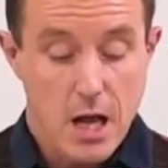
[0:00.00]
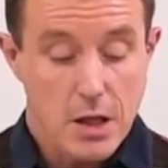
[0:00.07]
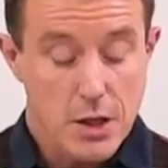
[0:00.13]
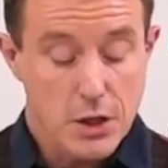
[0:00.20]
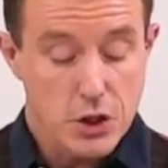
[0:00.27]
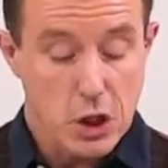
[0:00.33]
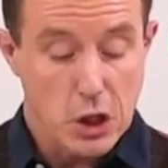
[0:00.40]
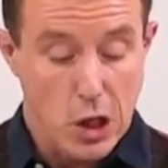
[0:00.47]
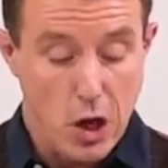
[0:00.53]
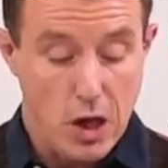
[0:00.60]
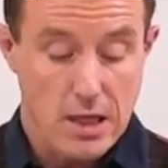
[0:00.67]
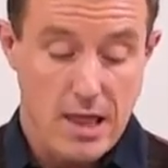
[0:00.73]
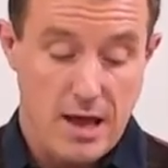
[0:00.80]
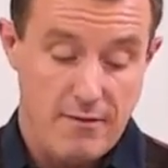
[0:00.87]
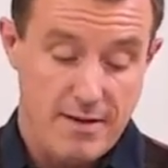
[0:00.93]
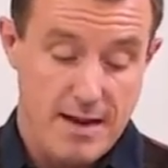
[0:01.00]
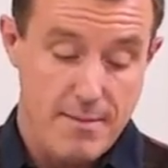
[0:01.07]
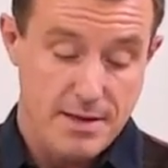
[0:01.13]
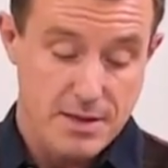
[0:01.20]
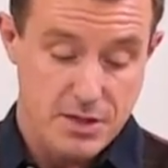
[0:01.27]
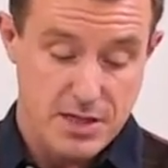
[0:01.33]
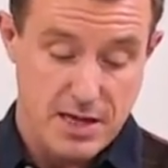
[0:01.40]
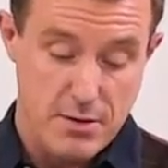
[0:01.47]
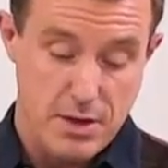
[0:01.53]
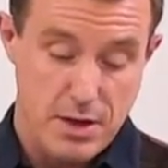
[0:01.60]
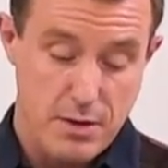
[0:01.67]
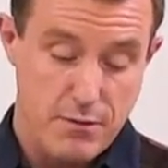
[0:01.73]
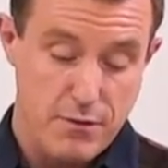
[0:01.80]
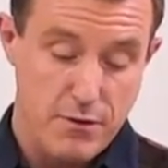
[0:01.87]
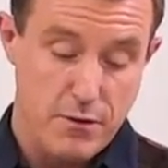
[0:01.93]
There's a lot of love, let me just tell
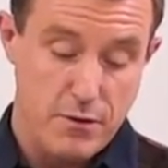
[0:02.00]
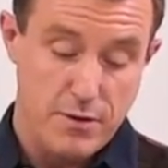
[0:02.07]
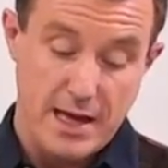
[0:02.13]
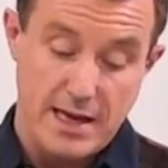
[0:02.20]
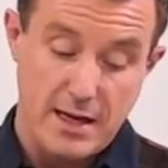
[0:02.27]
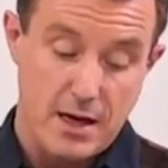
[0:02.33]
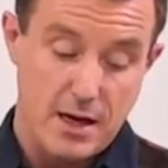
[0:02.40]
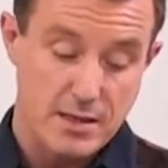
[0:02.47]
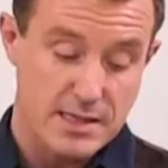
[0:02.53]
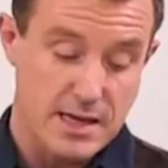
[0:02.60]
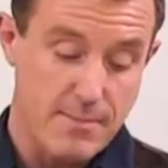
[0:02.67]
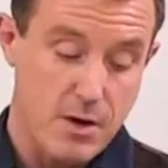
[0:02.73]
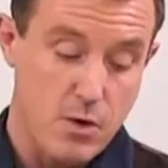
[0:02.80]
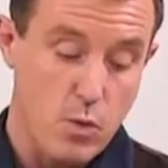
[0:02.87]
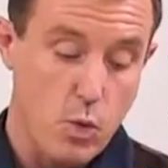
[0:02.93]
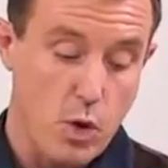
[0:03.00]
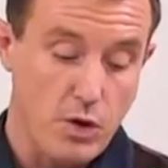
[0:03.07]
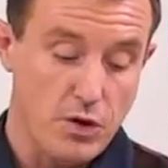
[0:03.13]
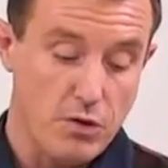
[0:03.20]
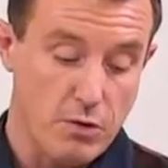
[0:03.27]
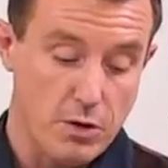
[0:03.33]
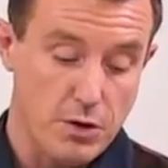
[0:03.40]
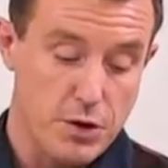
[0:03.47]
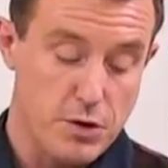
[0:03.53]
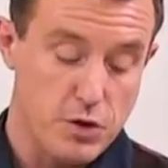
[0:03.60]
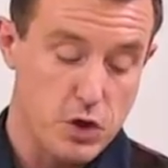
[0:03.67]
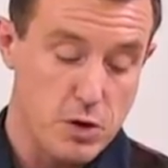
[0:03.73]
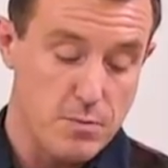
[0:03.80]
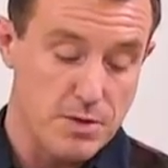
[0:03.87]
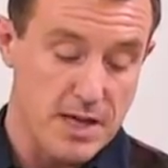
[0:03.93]
you, for that last demo. Wanda on
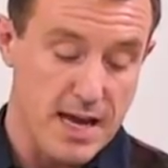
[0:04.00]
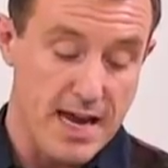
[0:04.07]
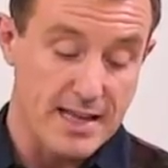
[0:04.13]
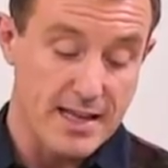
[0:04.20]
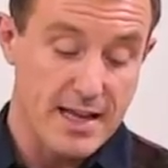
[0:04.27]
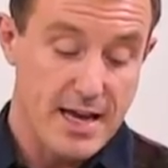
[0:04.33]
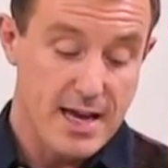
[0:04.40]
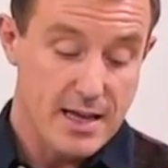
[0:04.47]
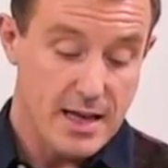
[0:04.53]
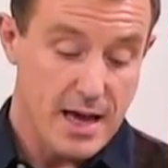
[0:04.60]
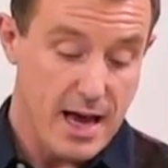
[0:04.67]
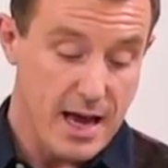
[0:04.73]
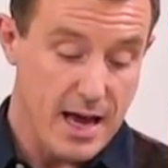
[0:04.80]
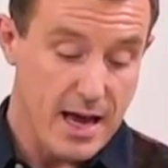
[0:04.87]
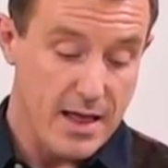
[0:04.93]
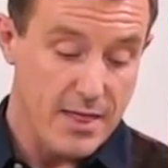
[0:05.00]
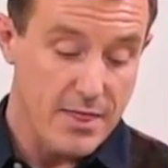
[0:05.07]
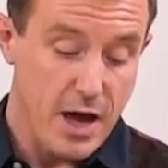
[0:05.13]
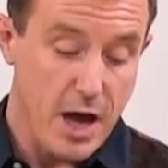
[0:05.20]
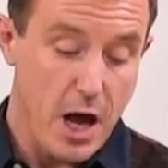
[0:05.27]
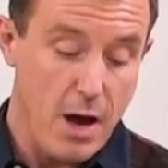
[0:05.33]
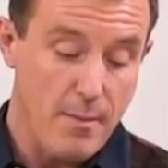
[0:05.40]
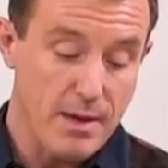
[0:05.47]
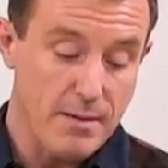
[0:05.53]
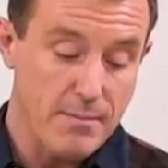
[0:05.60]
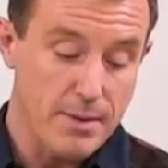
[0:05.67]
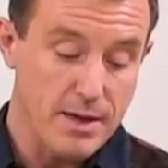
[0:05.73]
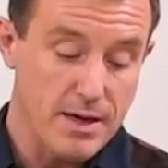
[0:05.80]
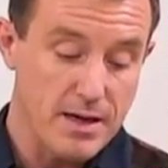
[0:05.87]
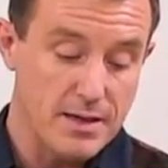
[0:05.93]
YouTube saying, Uh, the
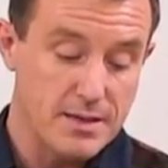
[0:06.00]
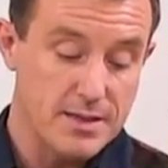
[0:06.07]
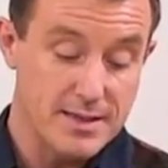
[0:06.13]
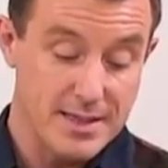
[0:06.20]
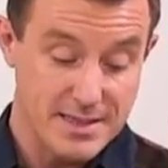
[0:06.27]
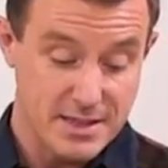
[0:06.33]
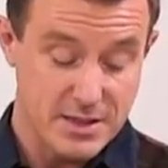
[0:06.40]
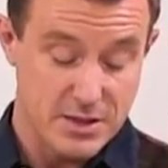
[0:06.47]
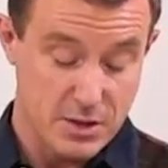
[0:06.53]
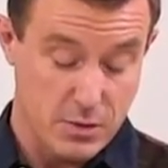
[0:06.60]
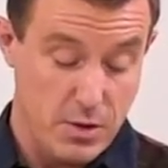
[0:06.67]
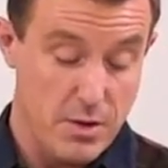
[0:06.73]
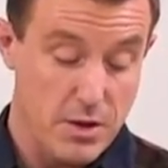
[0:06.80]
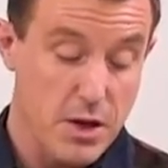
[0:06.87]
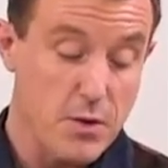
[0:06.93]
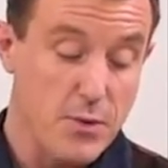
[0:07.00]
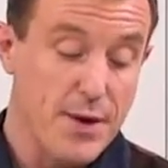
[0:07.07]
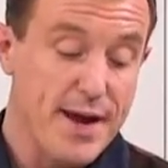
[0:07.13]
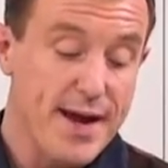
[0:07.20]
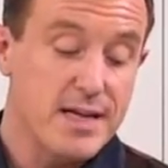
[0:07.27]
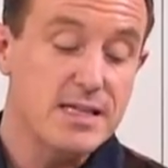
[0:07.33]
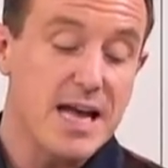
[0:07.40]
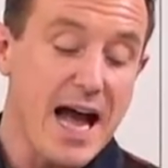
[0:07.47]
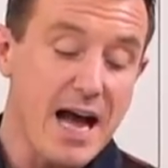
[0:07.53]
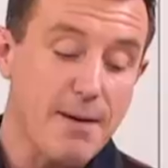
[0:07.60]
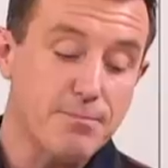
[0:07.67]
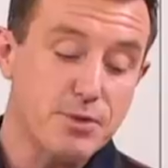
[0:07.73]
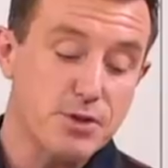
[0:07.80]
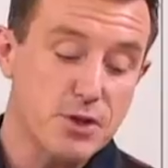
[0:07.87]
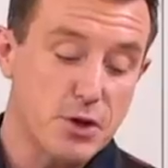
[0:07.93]
hummingbird, this is to quote you, is
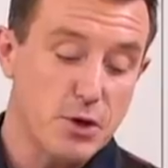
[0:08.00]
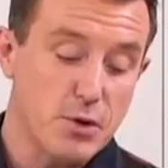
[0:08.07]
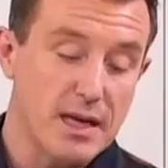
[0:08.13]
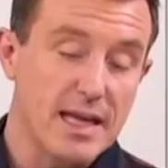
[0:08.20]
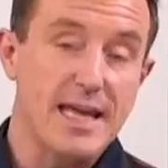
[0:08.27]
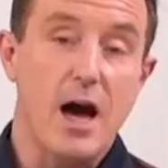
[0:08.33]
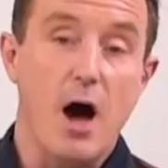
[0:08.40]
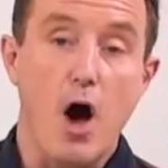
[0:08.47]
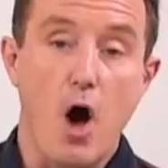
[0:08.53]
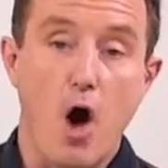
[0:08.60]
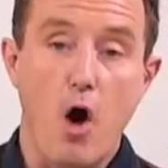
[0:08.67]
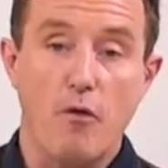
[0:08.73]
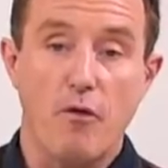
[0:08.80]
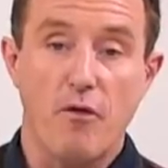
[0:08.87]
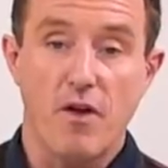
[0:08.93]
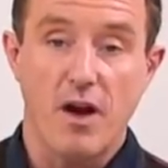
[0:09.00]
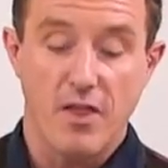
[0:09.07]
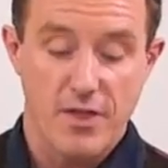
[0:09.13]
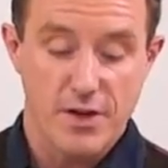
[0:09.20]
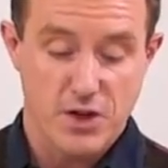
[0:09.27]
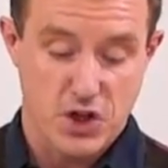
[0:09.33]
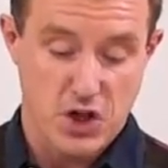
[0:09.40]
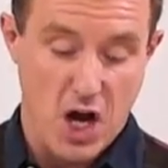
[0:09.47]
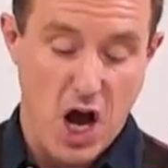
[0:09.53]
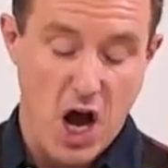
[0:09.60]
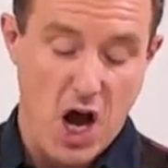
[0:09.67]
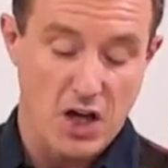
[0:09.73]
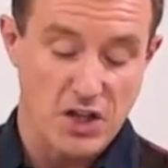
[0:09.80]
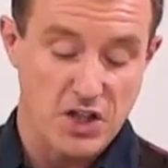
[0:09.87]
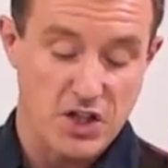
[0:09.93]
absolutely off the chart.
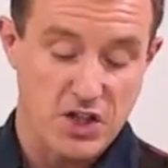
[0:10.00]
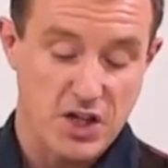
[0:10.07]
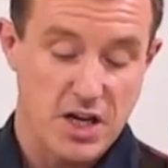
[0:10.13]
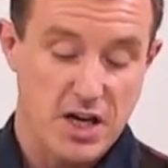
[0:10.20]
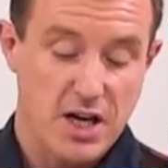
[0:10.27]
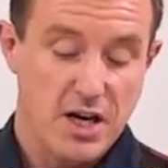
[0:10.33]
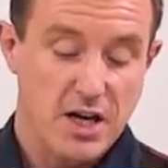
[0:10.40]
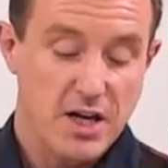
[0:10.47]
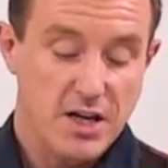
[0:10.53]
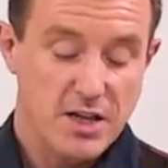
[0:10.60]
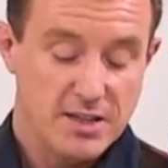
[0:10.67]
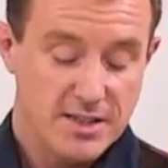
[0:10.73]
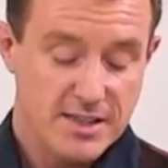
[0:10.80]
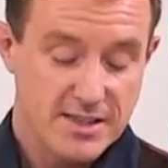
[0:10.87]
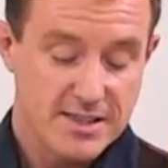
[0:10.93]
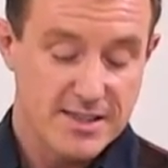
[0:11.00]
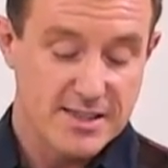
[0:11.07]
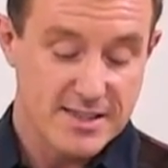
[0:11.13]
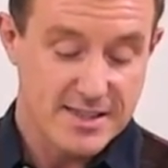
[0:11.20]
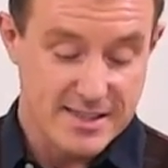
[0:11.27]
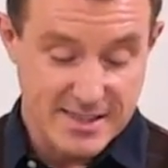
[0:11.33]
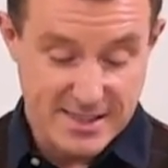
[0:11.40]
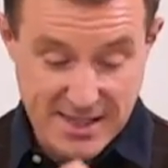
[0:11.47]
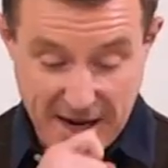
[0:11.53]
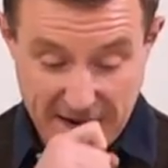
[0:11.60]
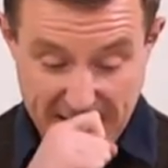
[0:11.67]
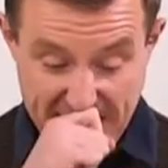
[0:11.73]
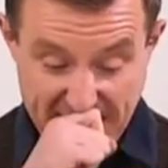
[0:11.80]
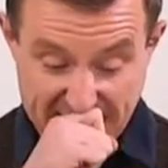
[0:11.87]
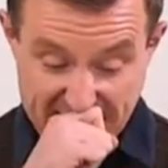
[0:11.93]
Off the chart, off the chart.
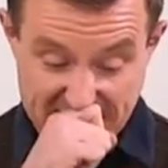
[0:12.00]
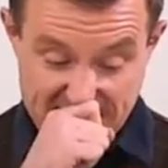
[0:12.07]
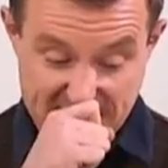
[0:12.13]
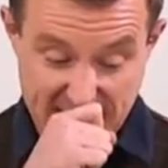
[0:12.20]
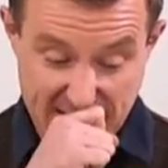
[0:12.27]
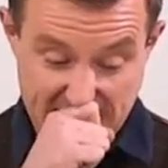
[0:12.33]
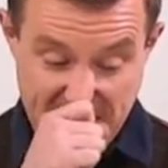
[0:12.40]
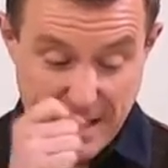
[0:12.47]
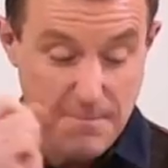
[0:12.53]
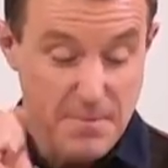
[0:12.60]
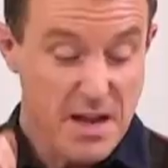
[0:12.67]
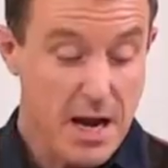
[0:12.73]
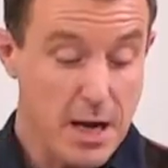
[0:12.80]
Stunning, just stunning.